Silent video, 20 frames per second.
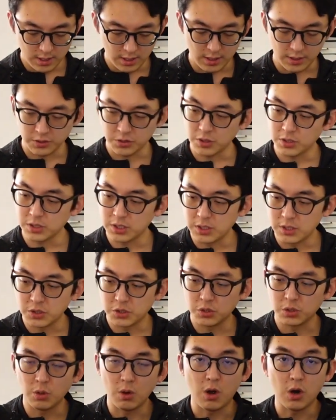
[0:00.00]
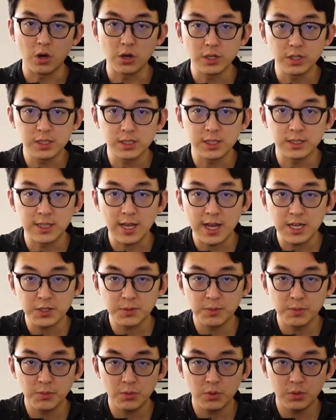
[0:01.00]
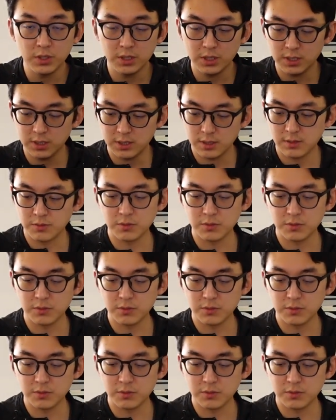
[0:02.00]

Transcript: As you can see, there's no harness attachment points,